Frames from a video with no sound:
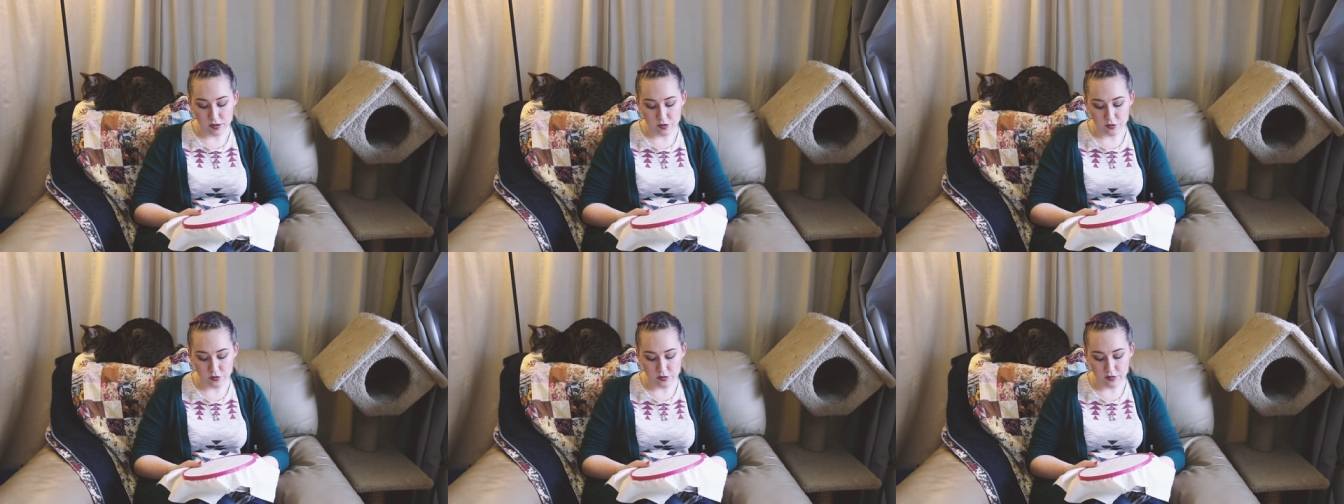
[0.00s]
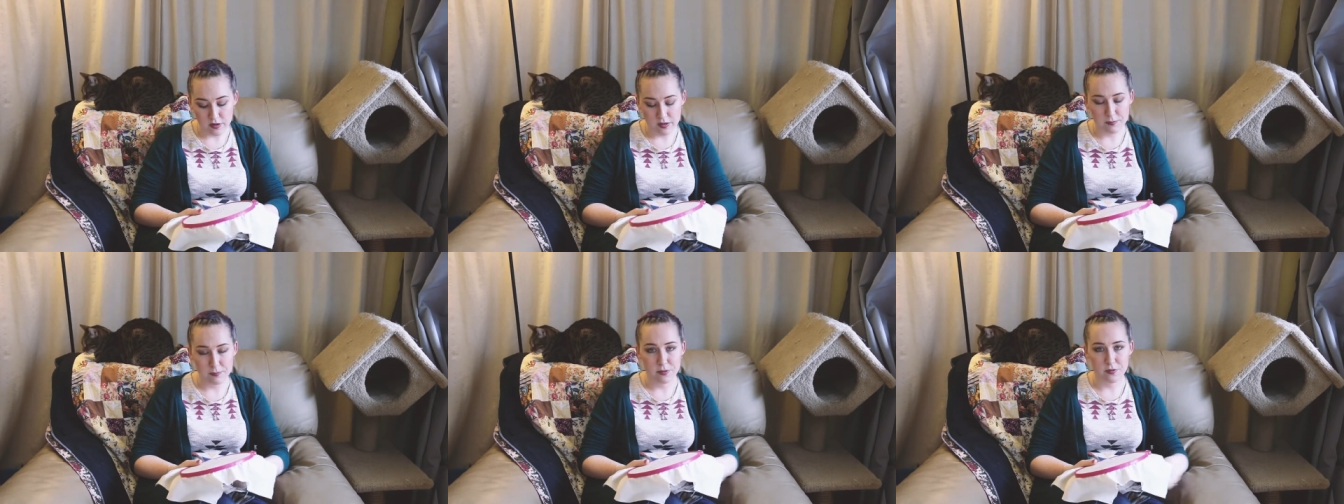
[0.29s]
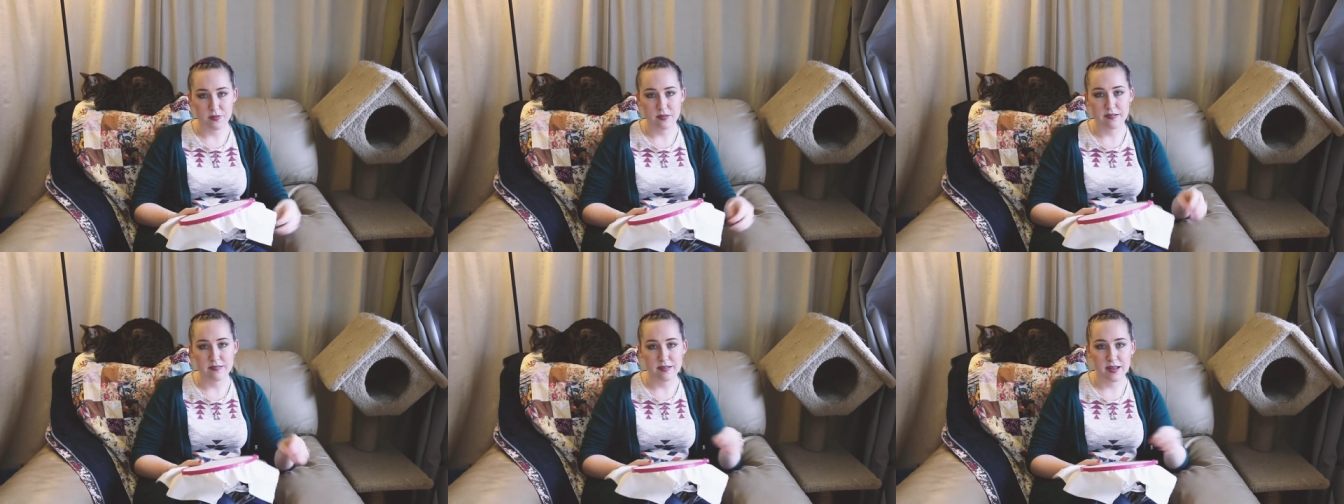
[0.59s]
interesting
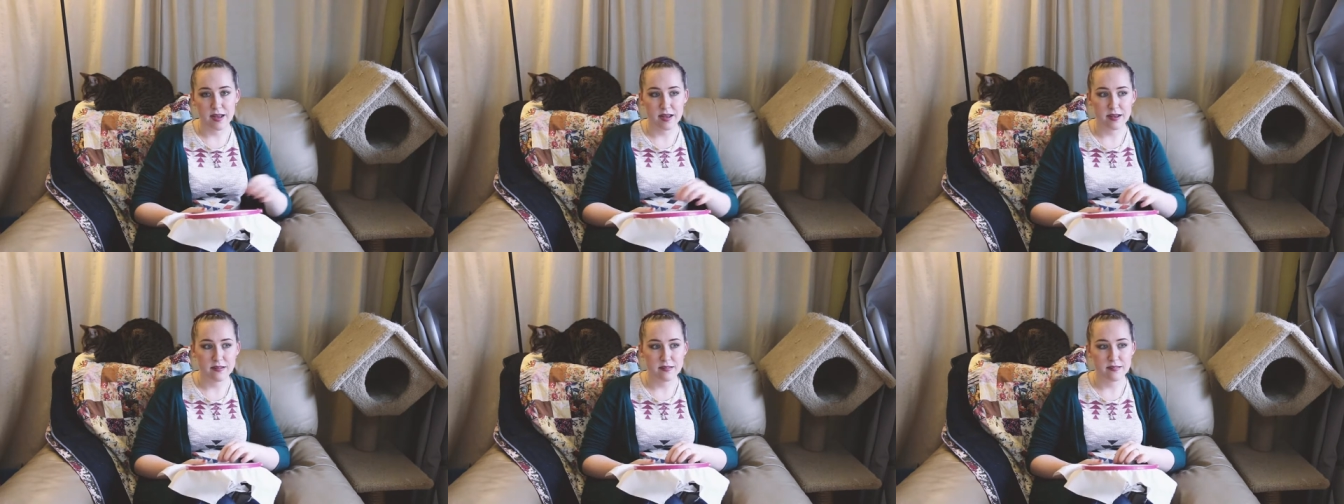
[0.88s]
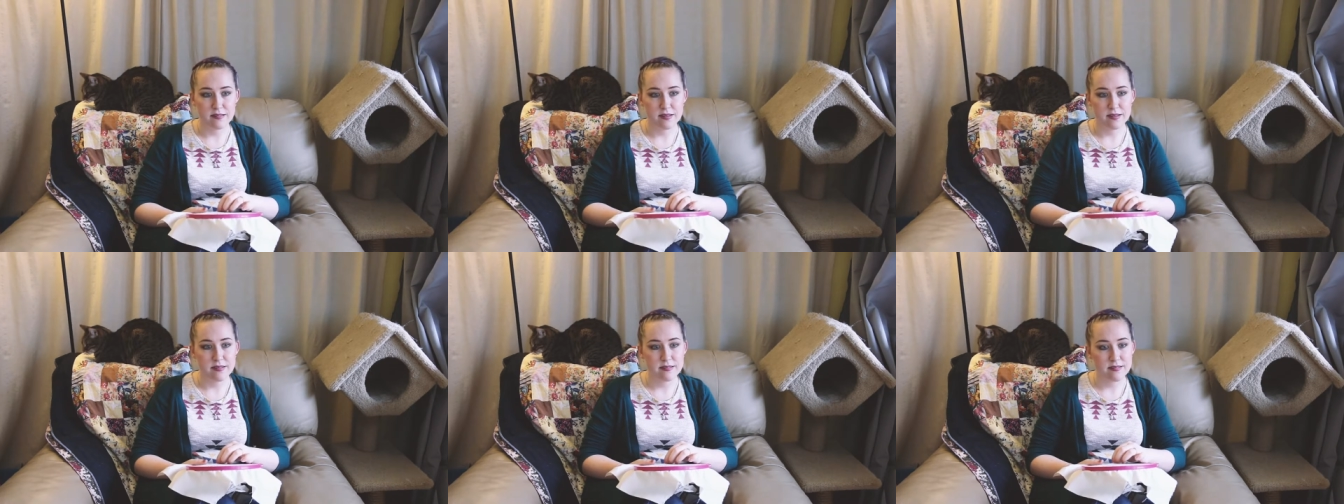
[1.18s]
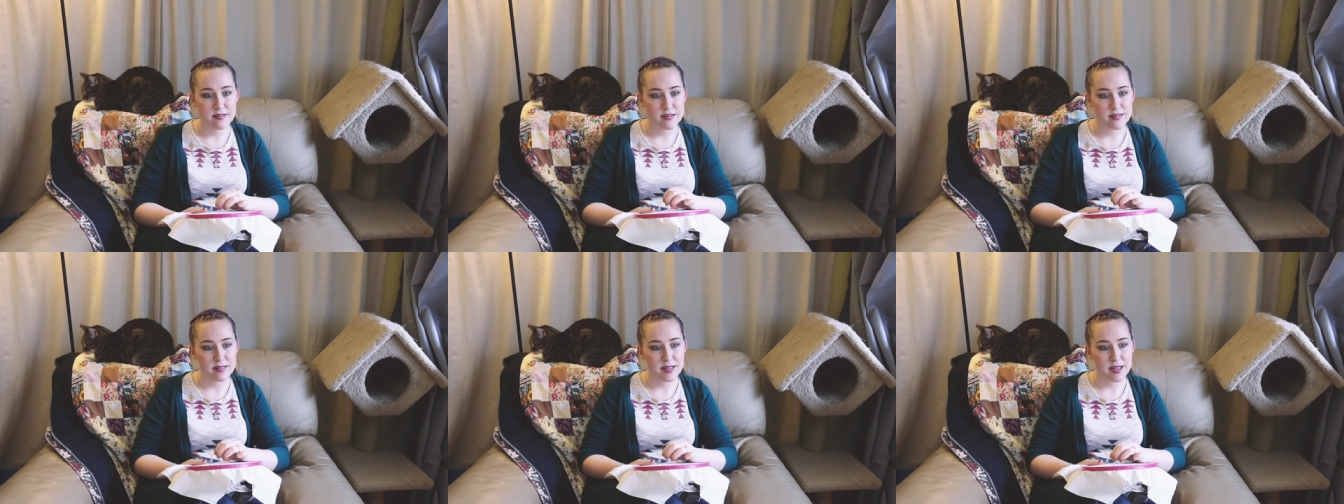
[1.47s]
about these guys
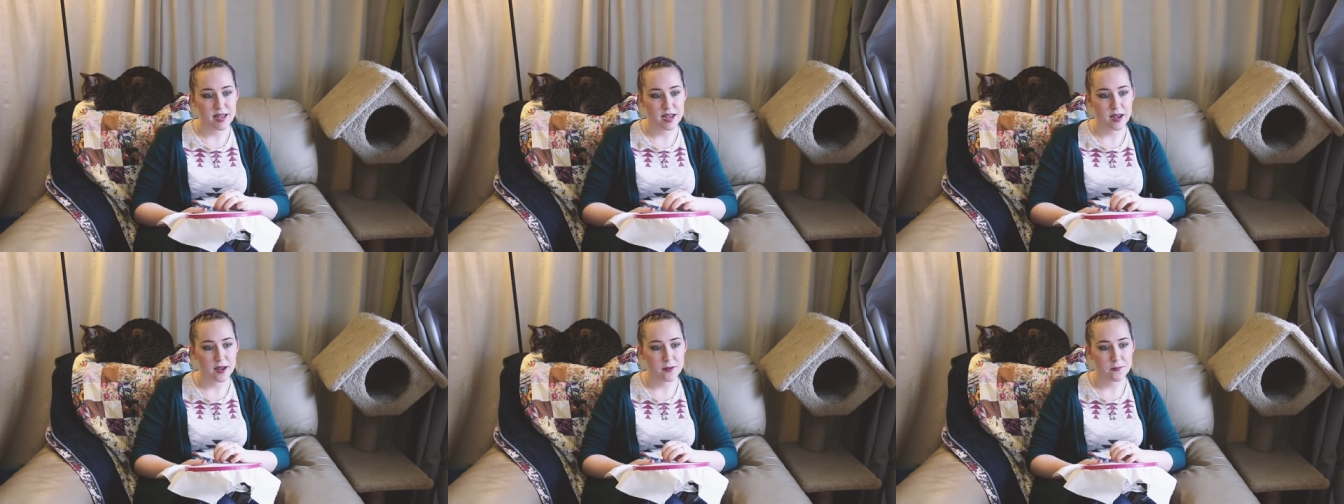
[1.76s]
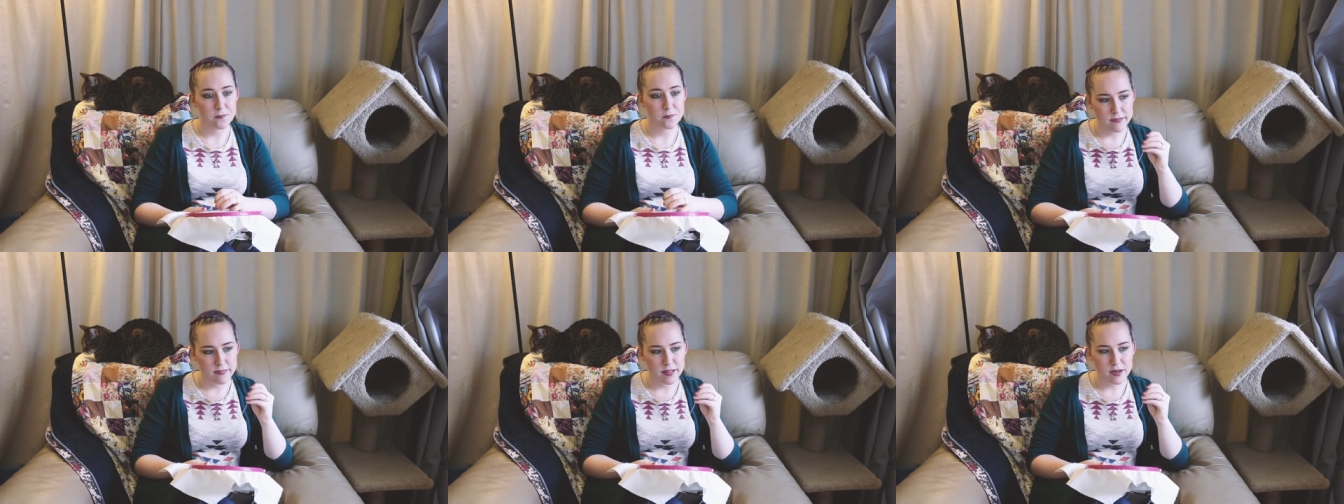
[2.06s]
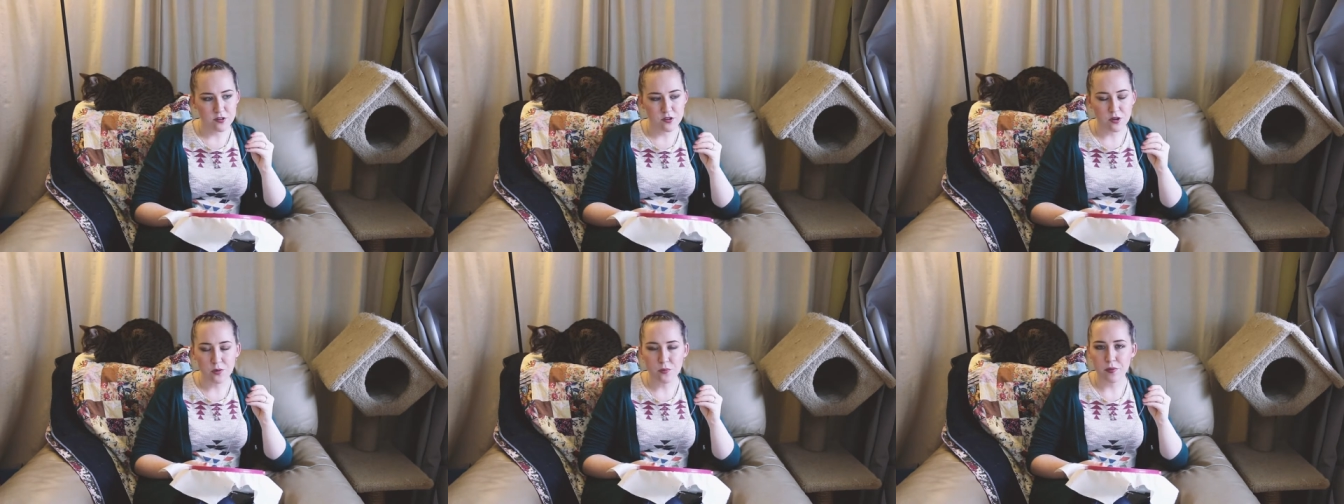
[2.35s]
is that
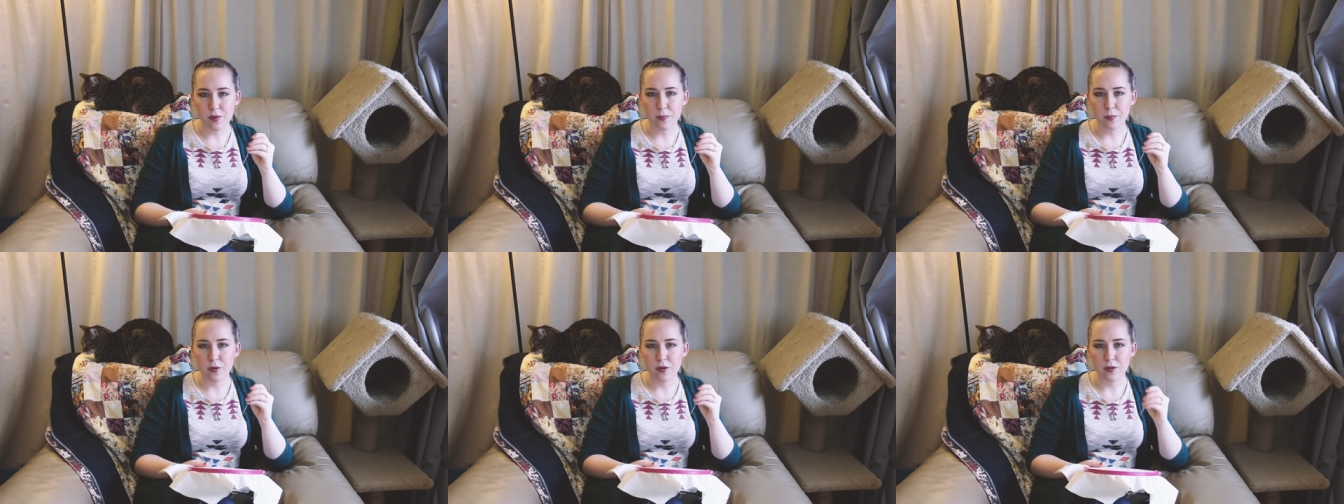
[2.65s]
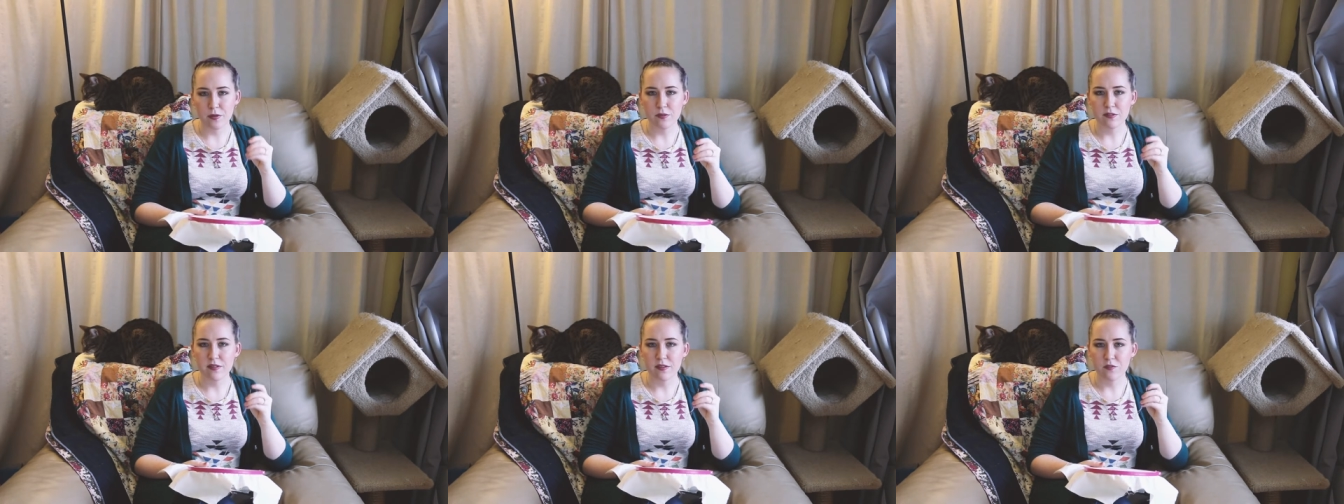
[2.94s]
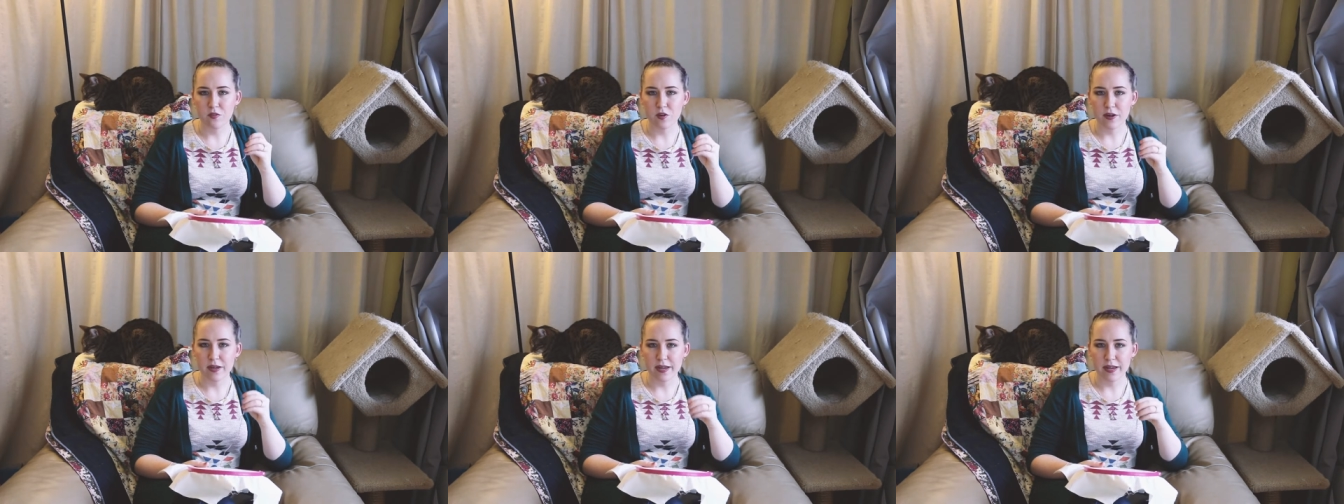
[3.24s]
they don't reproduce
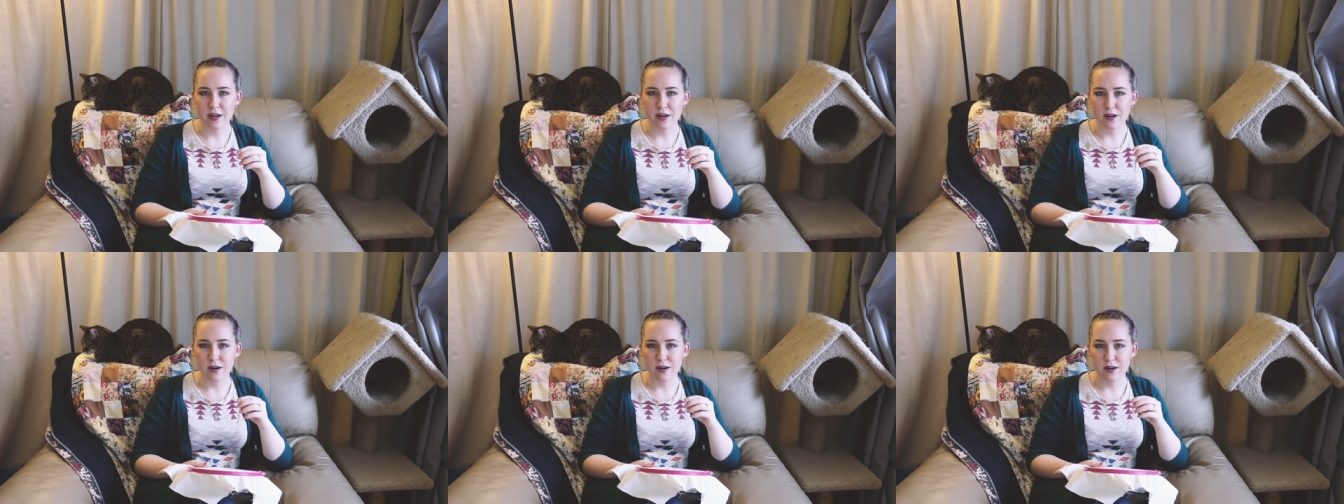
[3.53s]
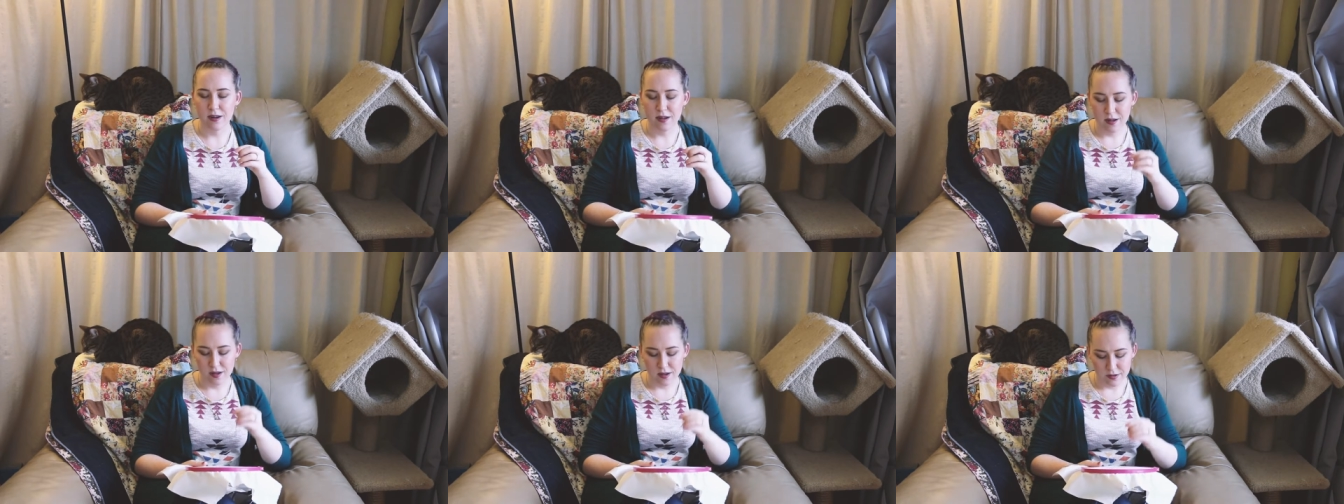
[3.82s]
every year.